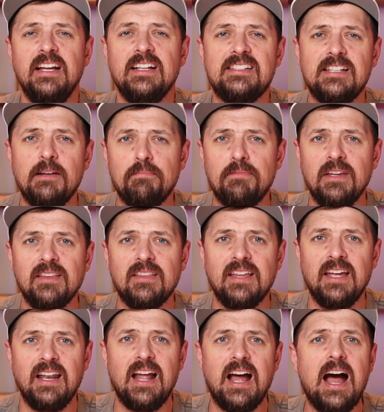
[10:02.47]
It's something
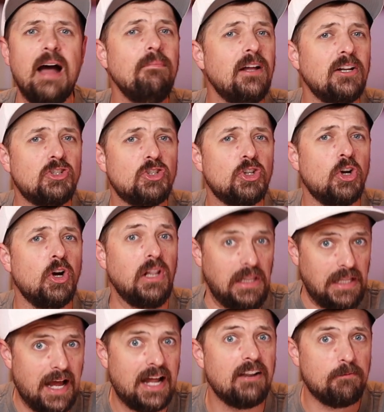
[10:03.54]
that I'm not sure a
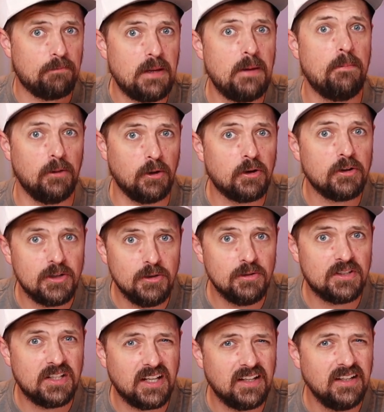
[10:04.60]
lot of people are
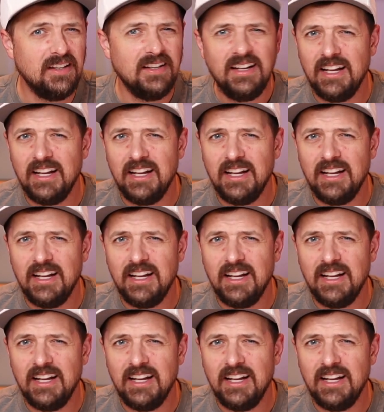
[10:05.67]
using.